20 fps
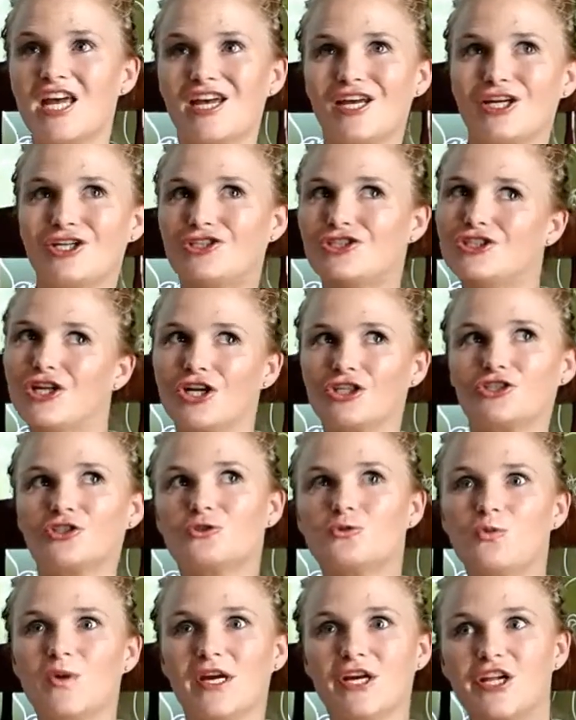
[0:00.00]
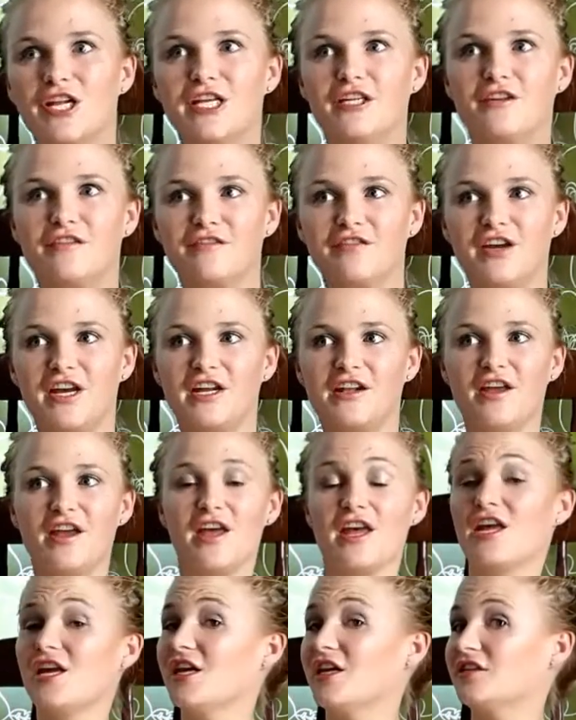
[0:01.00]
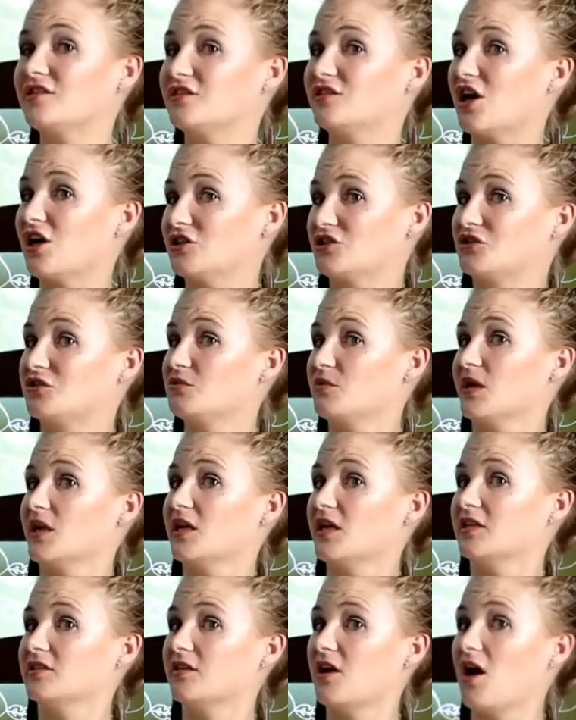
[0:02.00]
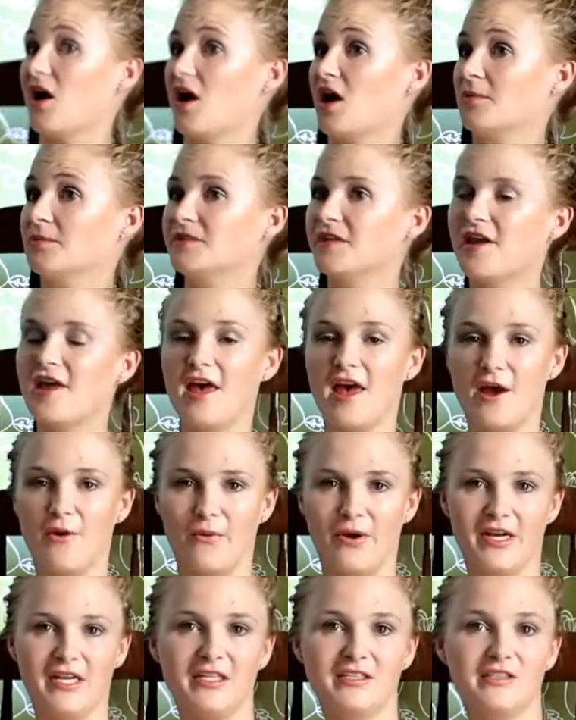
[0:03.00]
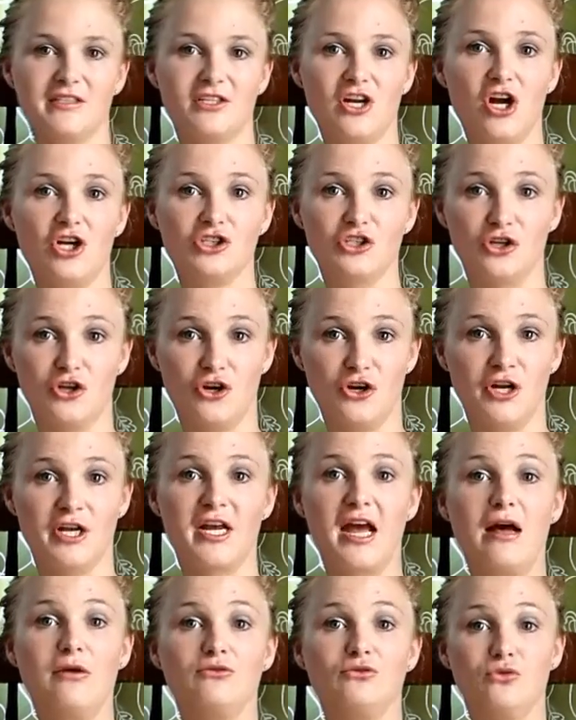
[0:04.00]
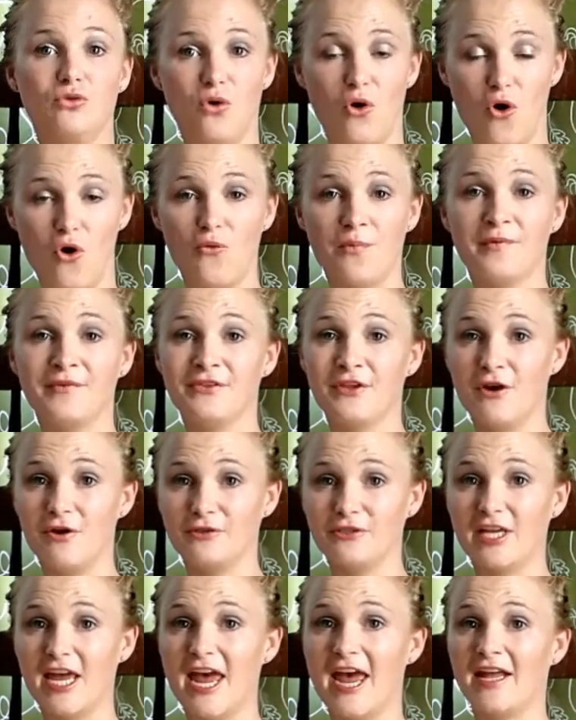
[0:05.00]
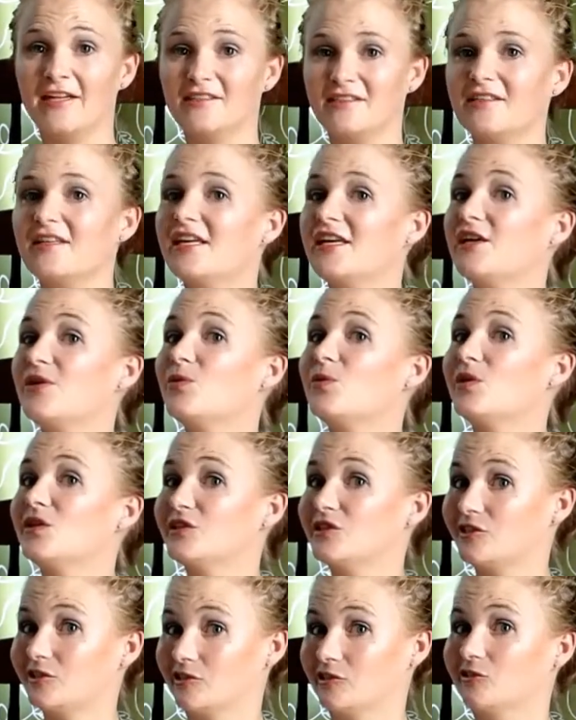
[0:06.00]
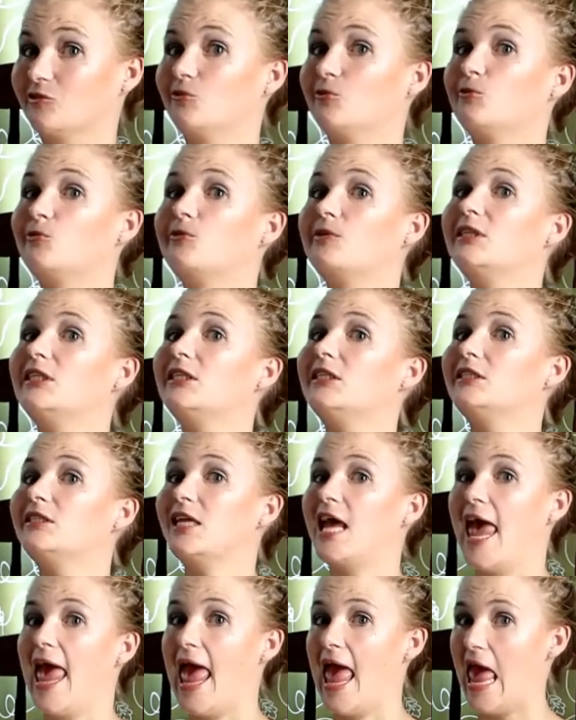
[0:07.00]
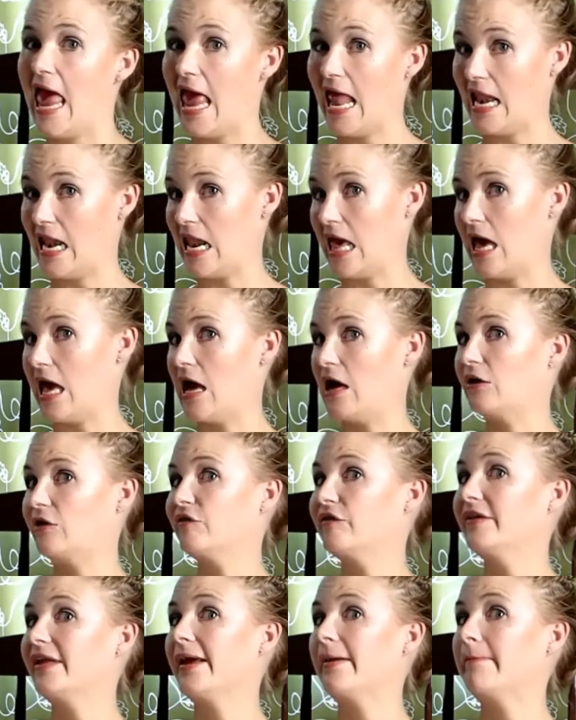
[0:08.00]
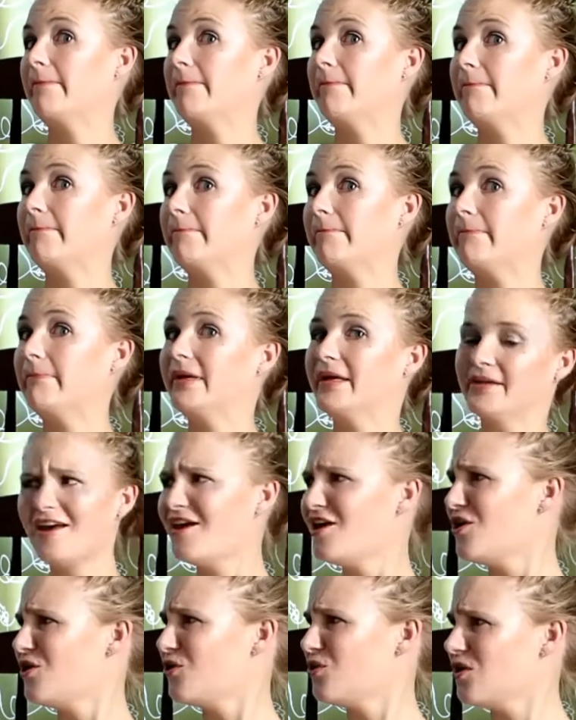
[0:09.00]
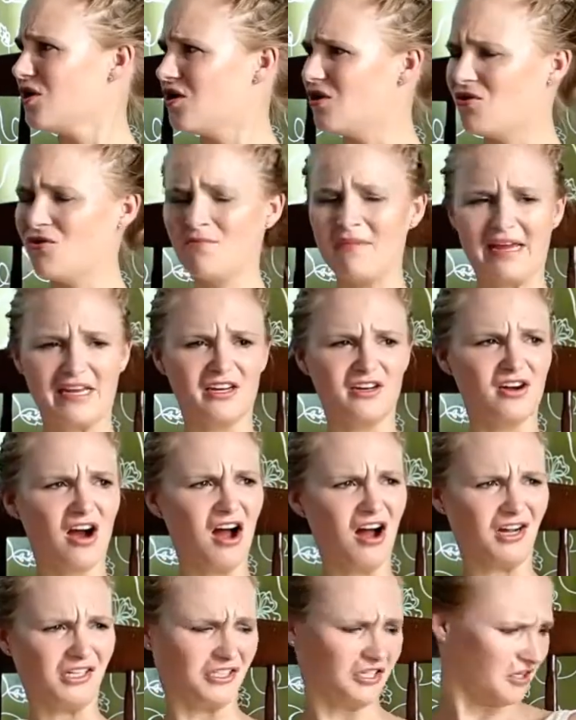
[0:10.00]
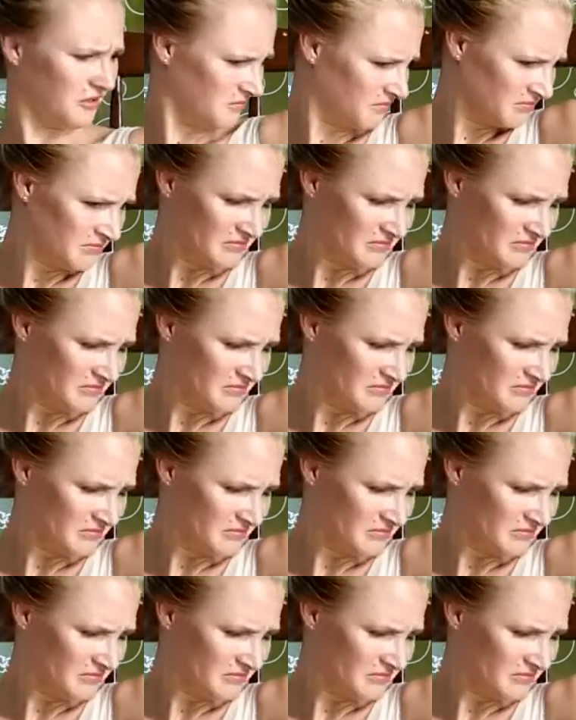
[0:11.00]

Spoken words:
he starts to wiggle his feet, he starts to wiggle his arms, and when he starts learning how to open those hands, he will squeeze the hell out of them. Oh my gosh!